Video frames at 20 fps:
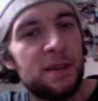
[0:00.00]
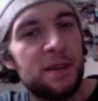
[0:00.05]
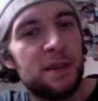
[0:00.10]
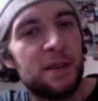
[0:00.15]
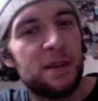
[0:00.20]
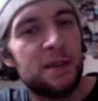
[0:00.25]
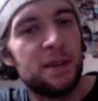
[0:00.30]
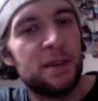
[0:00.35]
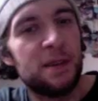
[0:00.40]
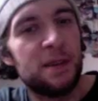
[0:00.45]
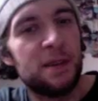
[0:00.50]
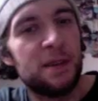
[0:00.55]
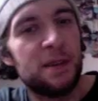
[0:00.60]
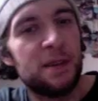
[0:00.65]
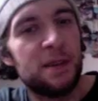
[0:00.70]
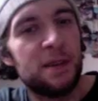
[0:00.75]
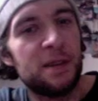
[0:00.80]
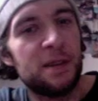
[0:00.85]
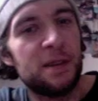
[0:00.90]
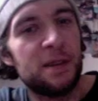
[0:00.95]
Here's a
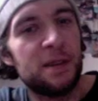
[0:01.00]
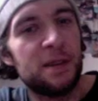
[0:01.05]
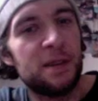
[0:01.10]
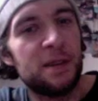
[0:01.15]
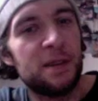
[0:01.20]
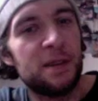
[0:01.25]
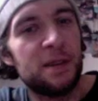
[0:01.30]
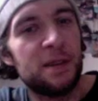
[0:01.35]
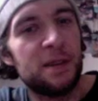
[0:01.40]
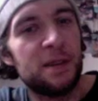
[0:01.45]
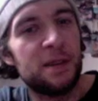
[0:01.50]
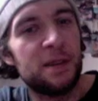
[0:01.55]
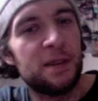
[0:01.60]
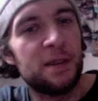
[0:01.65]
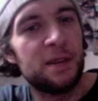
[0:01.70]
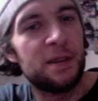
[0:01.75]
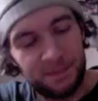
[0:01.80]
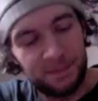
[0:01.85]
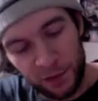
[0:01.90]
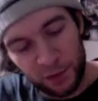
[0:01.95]
B.
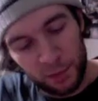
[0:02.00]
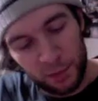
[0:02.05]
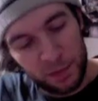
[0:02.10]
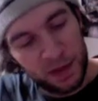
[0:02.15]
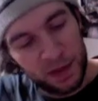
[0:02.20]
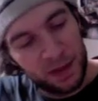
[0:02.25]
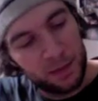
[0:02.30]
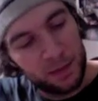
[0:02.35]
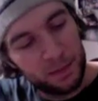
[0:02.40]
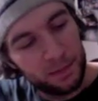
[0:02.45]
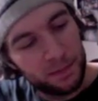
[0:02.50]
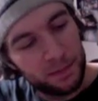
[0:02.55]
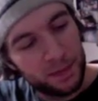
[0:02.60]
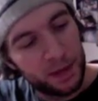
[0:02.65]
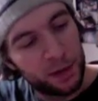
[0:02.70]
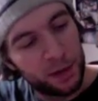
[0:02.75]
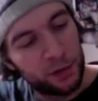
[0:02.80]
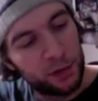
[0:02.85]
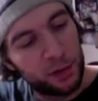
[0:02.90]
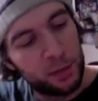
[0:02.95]
Here's a B.
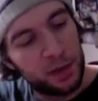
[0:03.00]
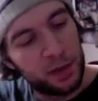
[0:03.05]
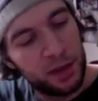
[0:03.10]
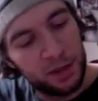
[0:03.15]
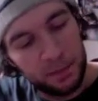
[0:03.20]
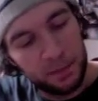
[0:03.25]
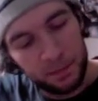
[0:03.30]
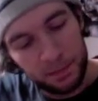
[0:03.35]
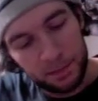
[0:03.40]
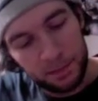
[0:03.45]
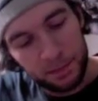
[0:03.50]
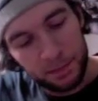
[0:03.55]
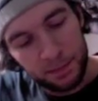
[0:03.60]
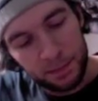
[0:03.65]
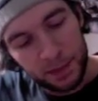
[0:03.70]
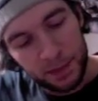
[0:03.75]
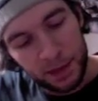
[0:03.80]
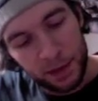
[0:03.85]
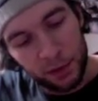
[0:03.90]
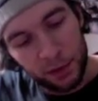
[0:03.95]
Here's a B.
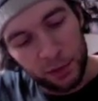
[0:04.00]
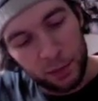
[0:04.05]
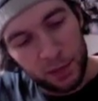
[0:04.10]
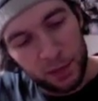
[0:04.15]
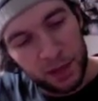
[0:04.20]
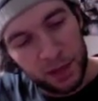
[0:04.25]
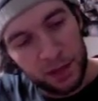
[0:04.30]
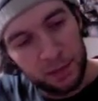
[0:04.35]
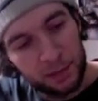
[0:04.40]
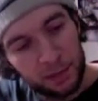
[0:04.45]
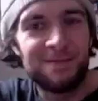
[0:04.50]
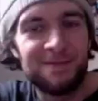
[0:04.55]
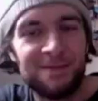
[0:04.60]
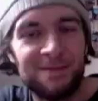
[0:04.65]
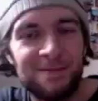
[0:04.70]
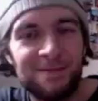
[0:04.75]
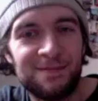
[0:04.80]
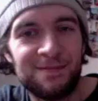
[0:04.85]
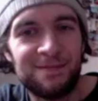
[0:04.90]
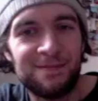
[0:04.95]
Here's a B.
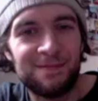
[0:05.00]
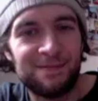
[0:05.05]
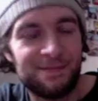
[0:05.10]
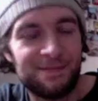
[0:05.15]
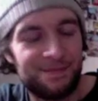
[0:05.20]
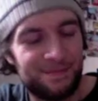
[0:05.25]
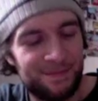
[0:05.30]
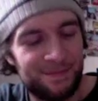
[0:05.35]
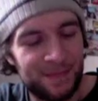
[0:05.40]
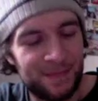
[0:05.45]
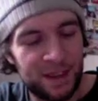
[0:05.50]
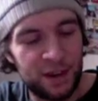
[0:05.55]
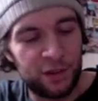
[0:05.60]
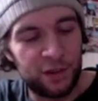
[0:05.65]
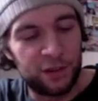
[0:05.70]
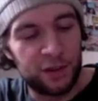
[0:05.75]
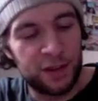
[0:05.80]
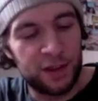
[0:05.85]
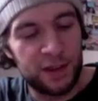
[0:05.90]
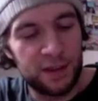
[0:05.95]
Here's
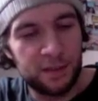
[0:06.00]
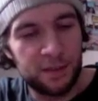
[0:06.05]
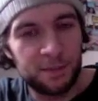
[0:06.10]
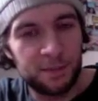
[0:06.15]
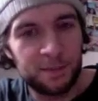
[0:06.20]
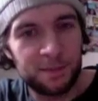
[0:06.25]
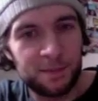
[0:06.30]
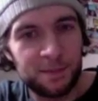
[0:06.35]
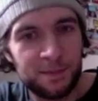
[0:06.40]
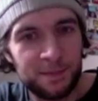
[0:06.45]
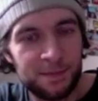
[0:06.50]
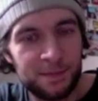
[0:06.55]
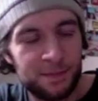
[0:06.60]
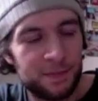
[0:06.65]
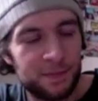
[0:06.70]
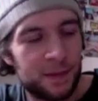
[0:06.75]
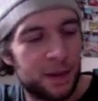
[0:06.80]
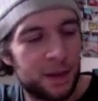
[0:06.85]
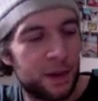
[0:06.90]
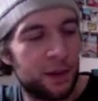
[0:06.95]
an E.
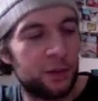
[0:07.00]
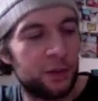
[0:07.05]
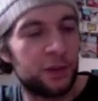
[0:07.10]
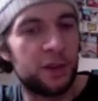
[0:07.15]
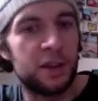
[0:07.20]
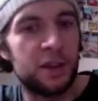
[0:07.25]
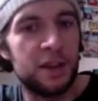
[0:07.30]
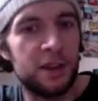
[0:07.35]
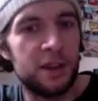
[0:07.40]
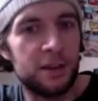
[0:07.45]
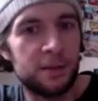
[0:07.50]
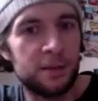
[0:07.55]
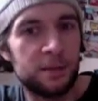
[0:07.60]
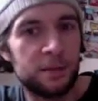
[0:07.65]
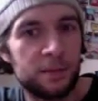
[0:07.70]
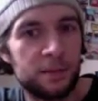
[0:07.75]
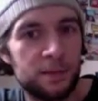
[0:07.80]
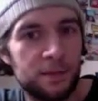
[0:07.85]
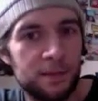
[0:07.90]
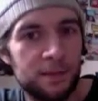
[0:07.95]
Here's an E.
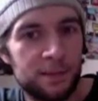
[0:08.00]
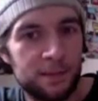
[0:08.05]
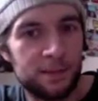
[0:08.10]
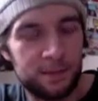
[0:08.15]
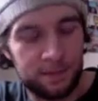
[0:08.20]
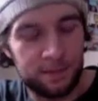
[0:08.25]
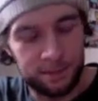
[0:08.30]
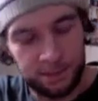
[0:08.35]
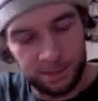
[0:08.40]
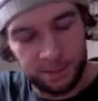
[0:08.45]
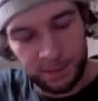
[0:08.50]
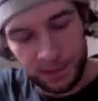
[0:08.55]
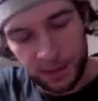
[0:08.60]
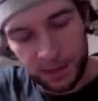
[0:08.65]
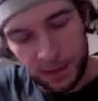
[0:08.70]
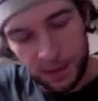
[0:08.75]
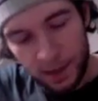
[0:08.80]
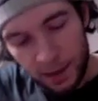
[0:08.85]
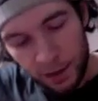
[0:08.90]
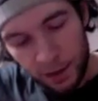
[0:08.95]

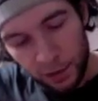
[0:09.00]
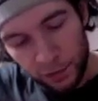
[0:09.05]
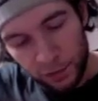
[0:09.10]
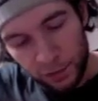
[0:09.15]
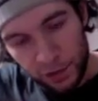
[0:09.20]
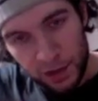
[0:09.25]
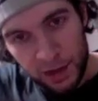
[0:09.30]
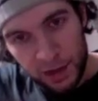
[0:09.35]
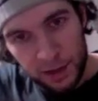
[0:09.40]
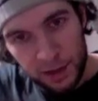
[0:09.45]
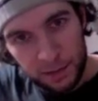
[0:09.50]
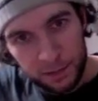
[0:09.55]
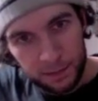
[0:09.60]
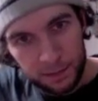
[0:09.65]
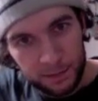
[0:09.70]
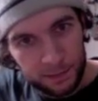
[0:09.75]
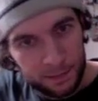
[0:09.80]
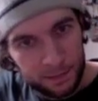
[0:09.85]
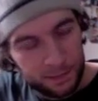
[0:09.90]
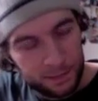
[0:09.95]
Here's an E.
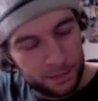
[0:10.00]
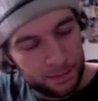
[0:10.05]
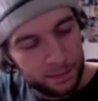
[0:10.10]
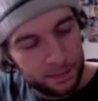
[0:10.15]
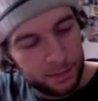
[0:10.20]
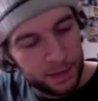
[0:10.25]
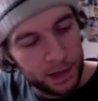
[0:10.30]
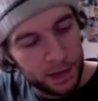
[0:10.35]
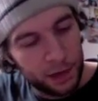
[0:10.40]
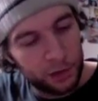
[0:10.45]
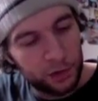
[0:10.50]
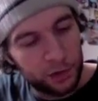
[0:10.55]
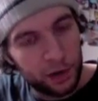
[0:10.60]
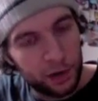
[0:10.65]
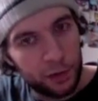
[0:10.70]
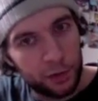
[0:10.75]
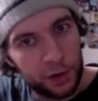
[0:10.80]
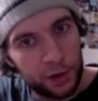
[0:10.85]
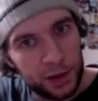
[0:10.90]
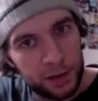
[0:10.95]
Here's
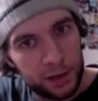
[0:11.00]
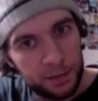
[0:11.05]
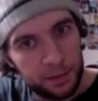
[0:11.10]
another E.